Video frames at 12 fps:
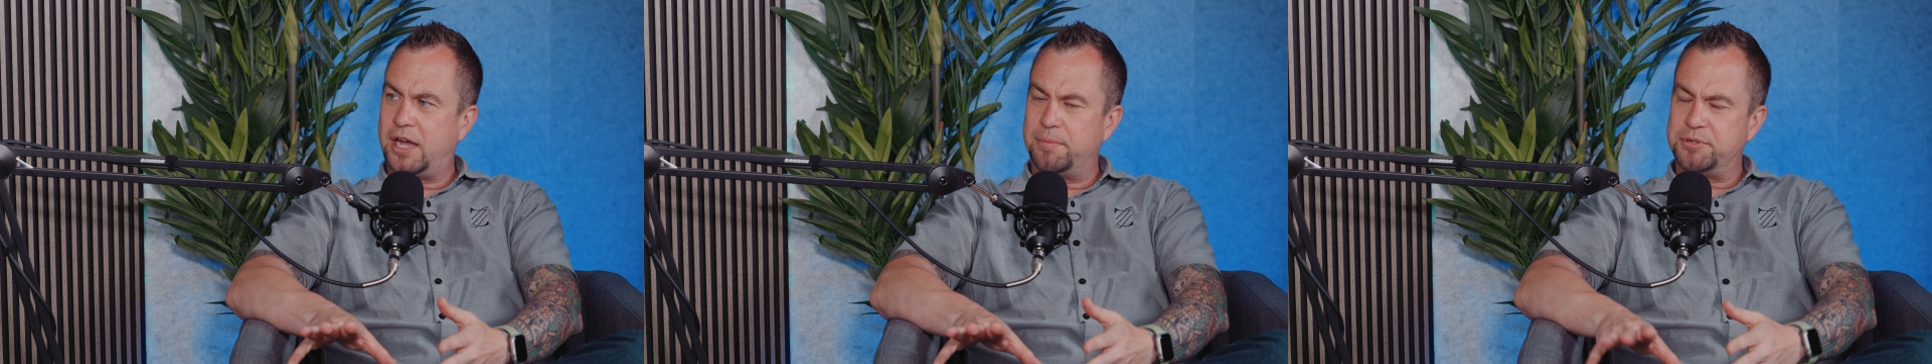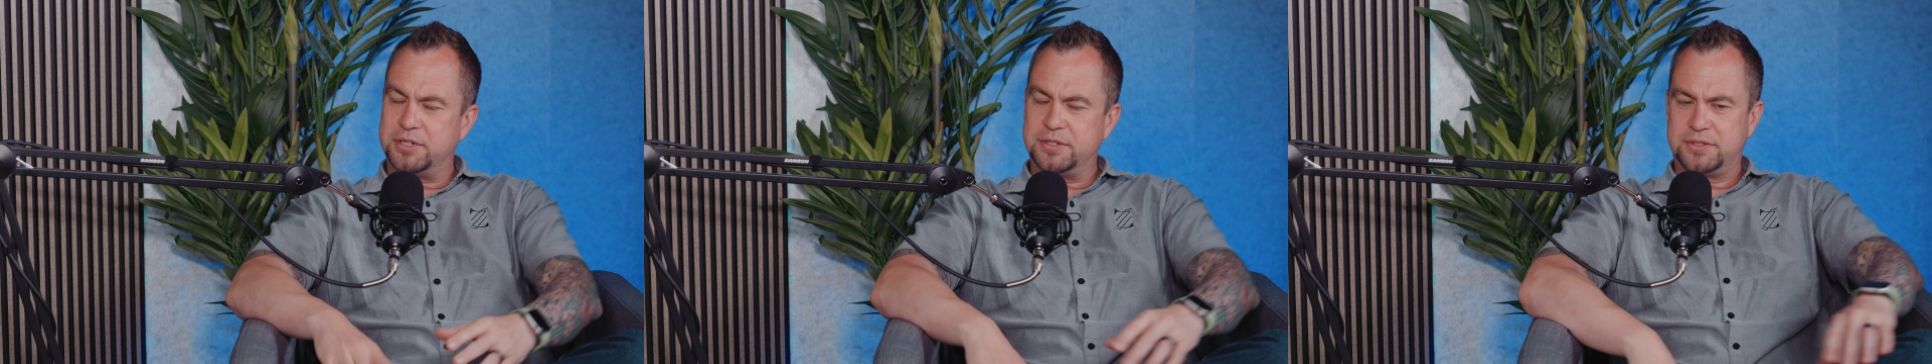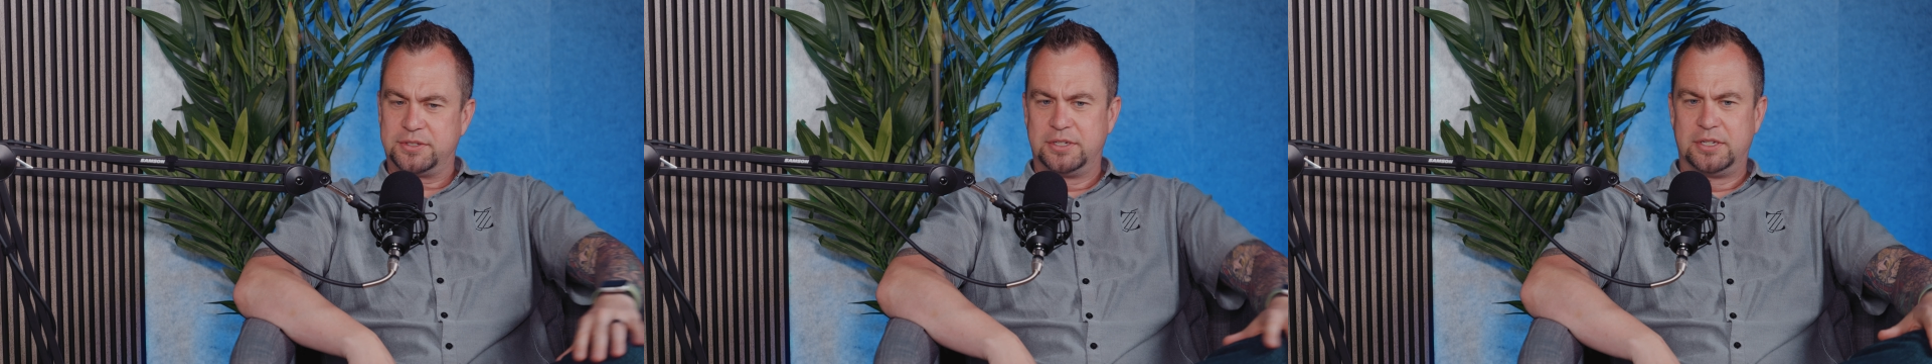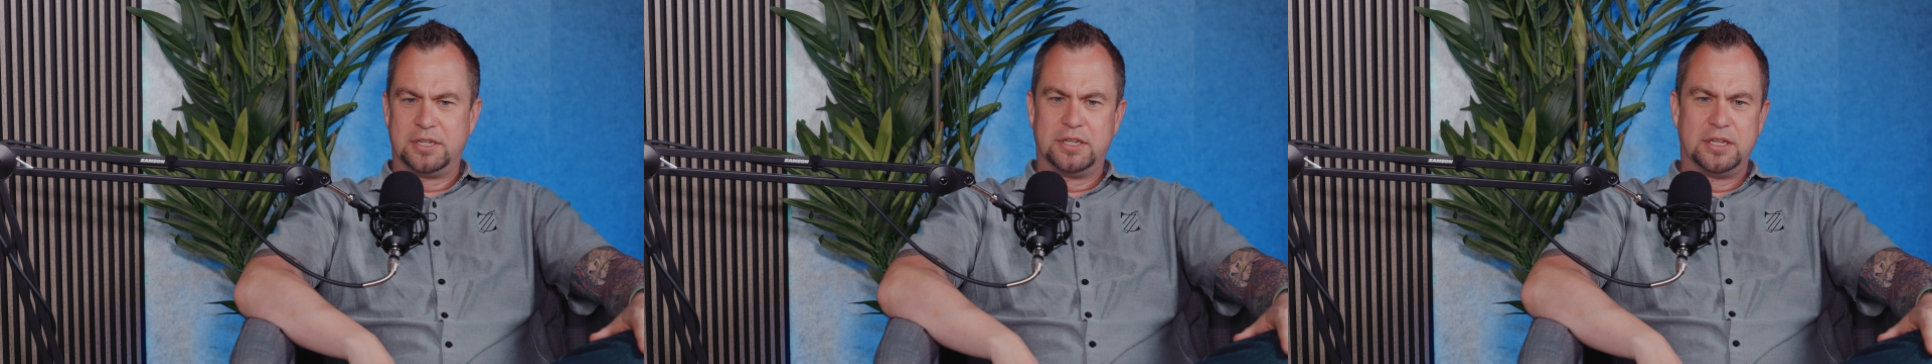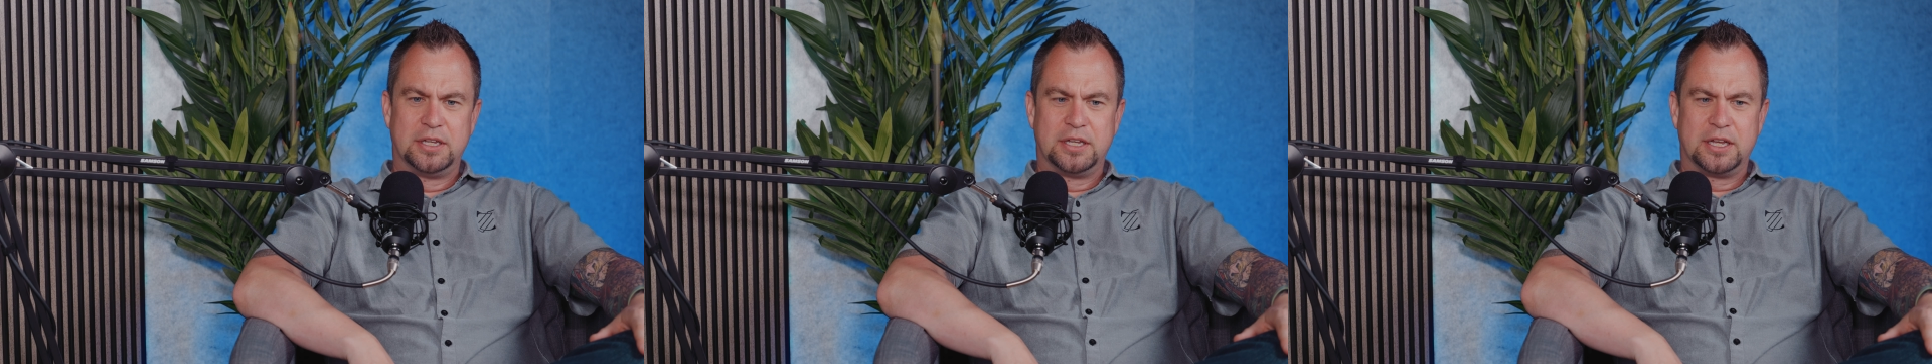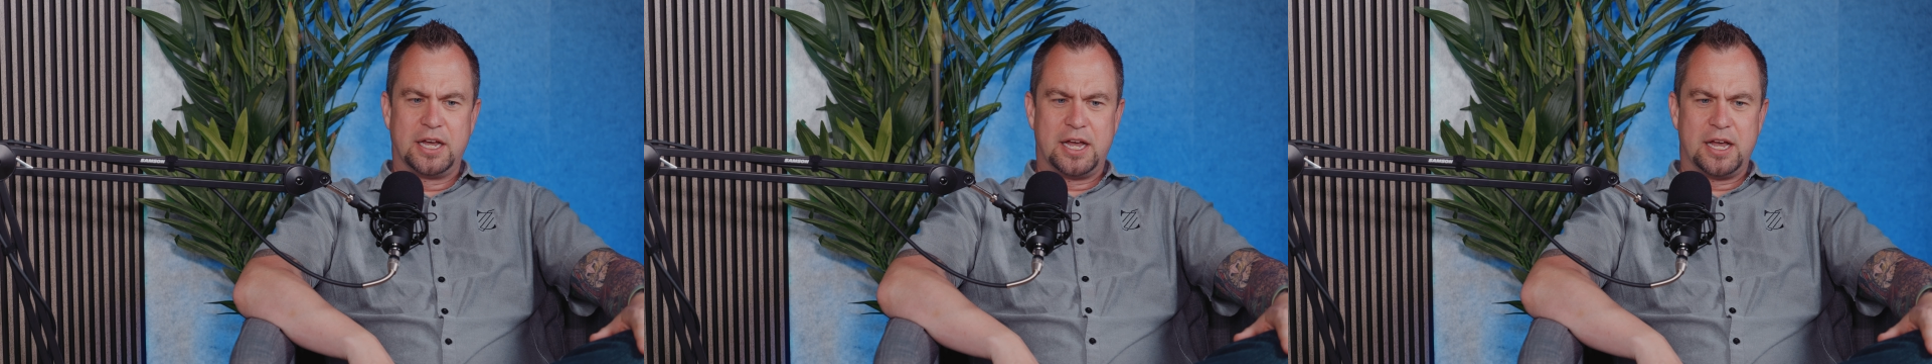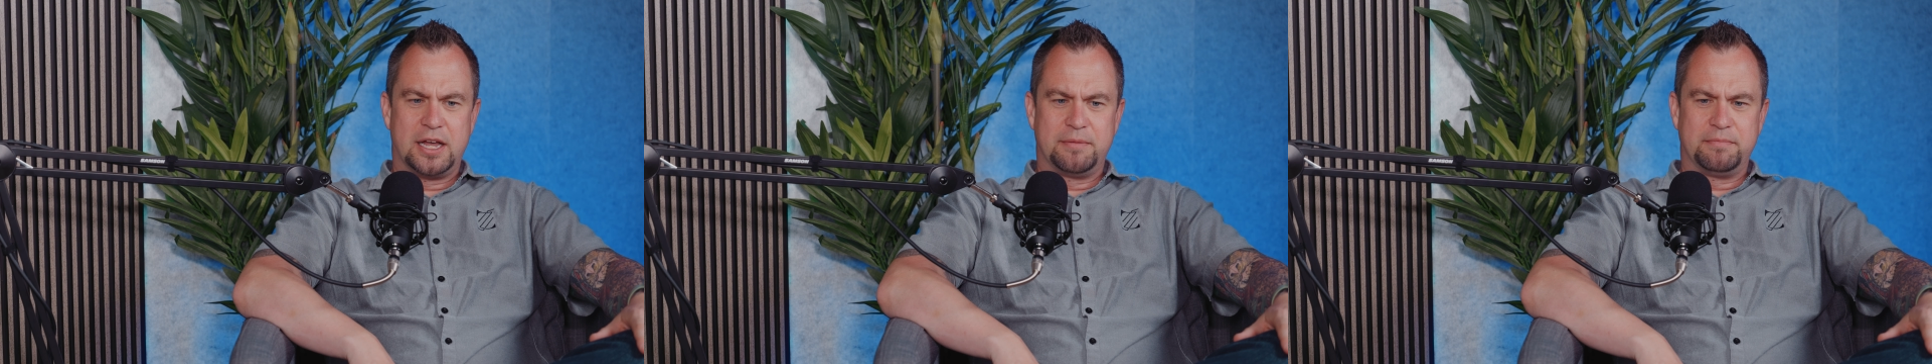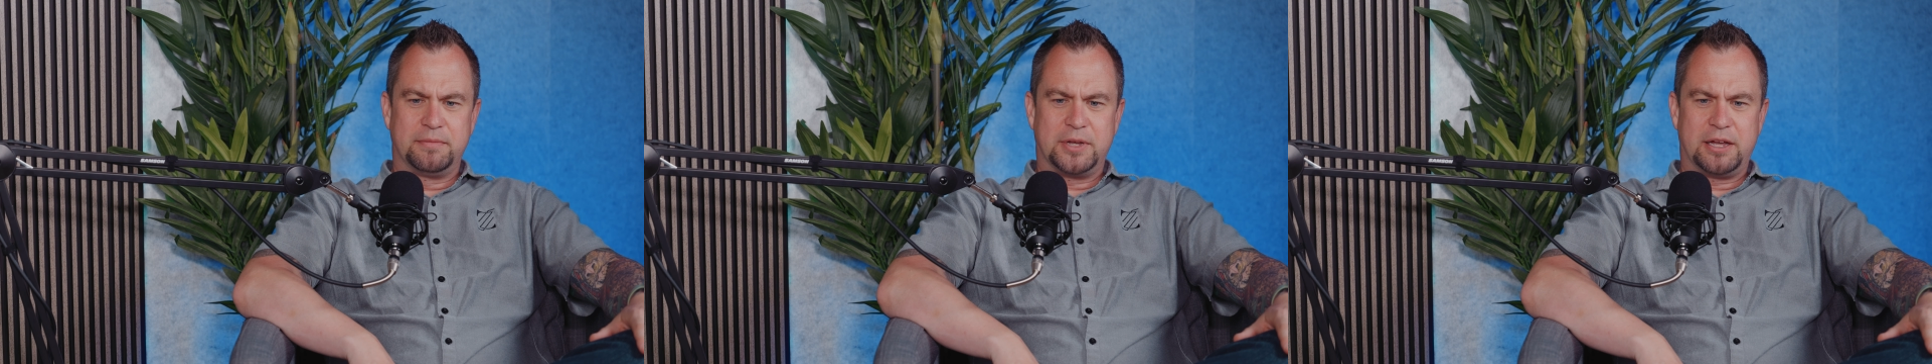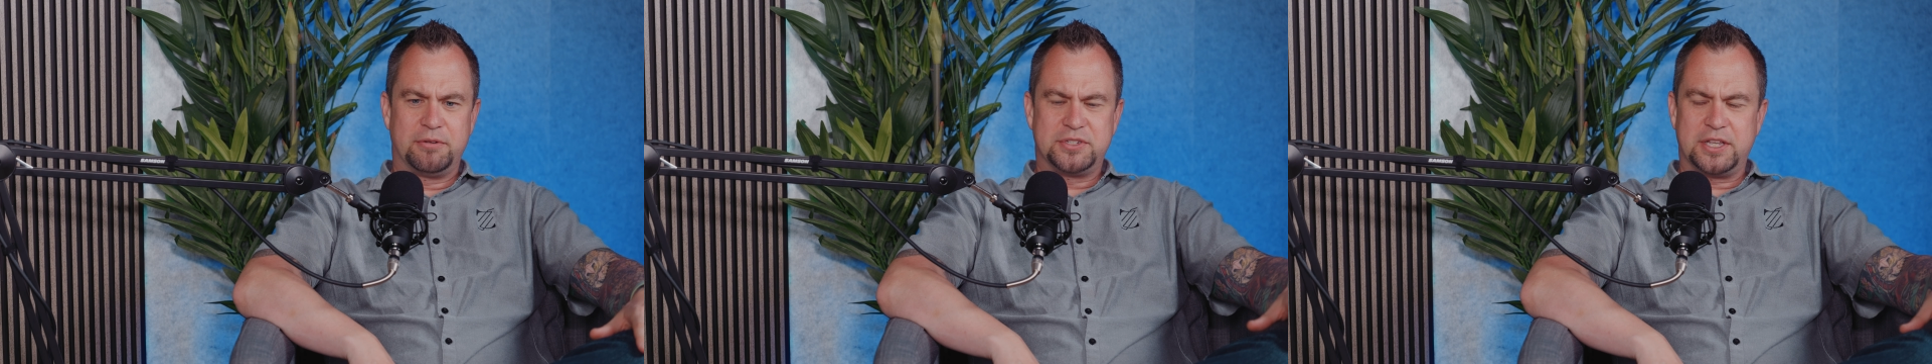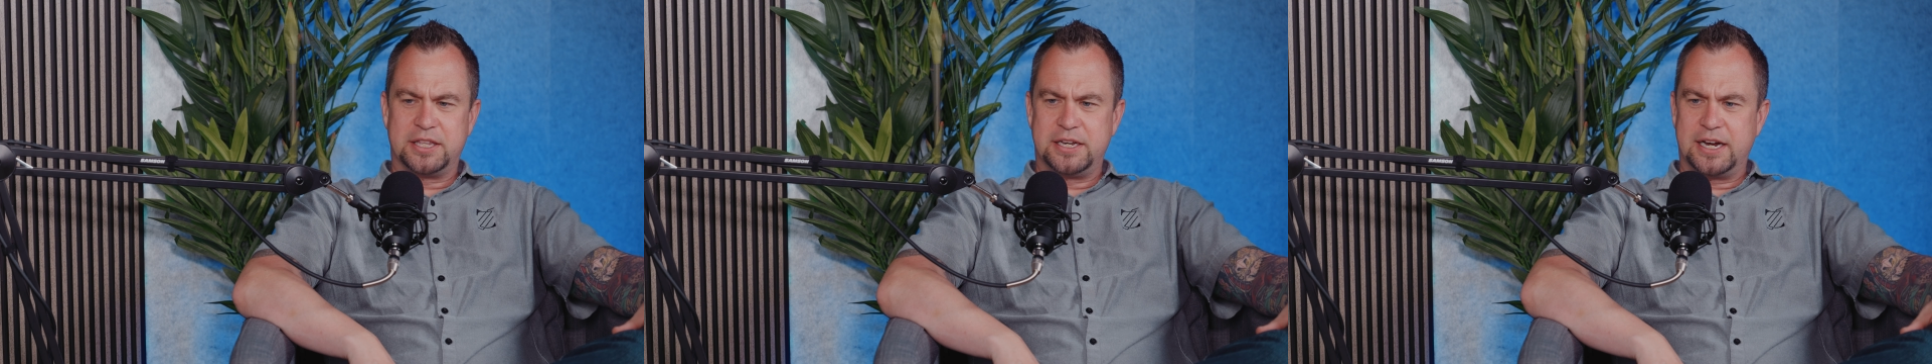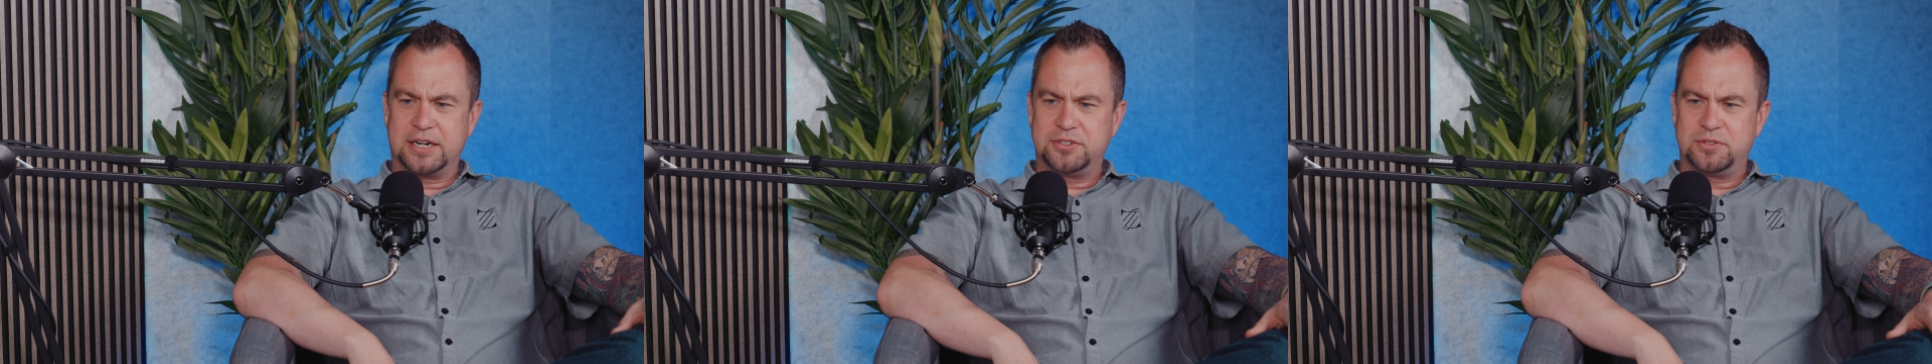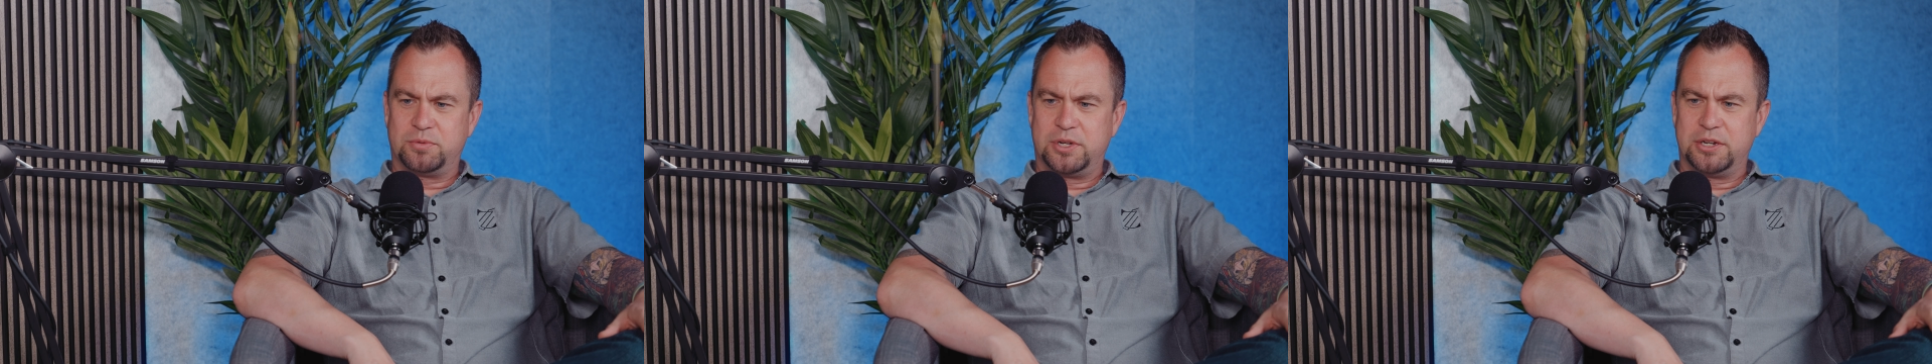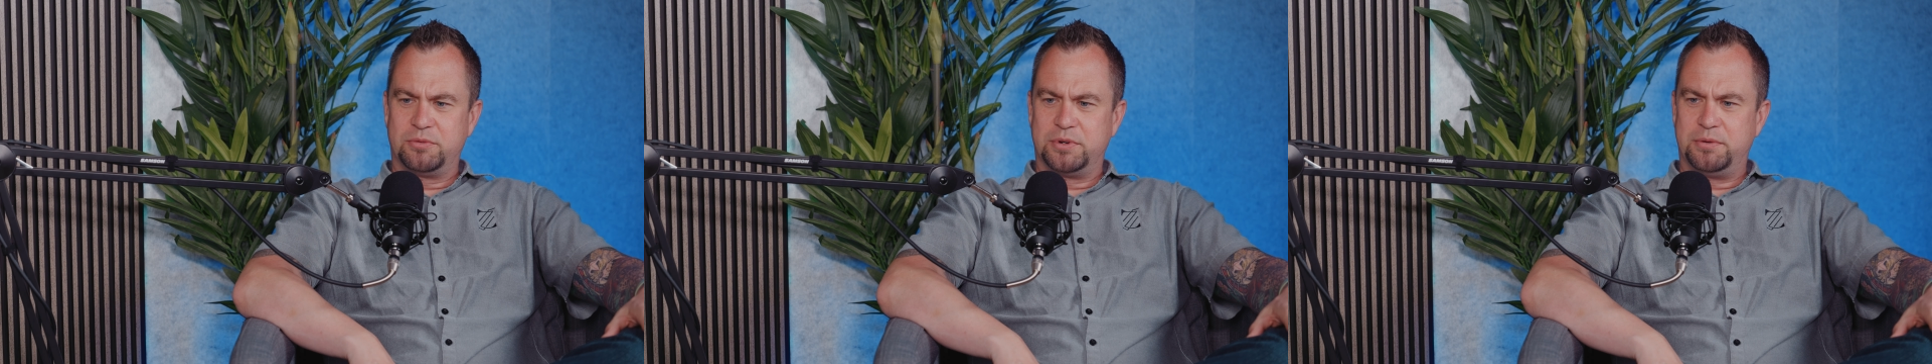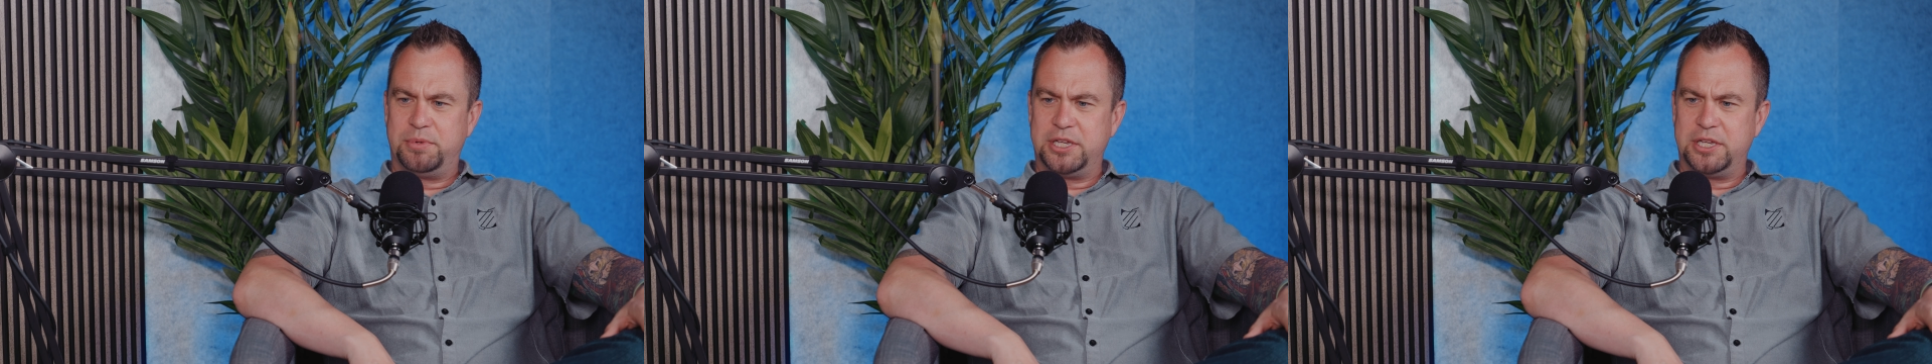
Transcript: options. Mm-hmm. I would say the next one would